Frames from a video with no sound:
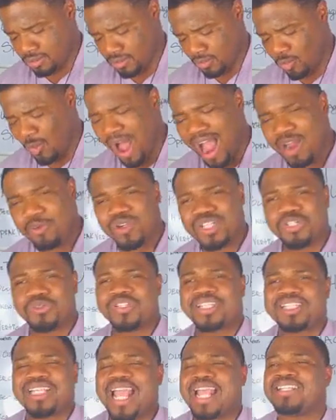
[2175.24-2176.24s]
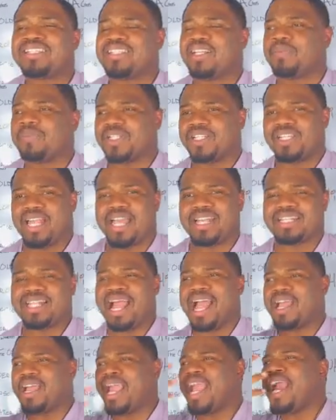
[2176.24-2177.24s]
Why would you say something like
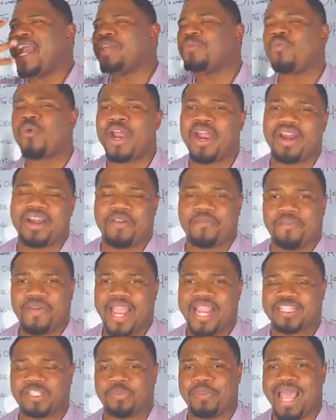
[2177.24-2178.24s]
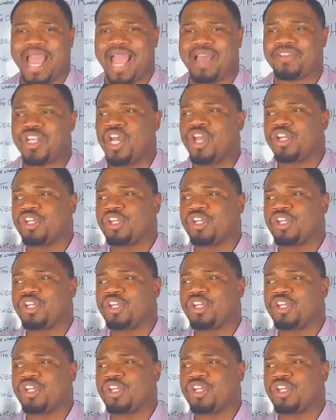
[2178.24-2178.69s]
that and wearing a face mask?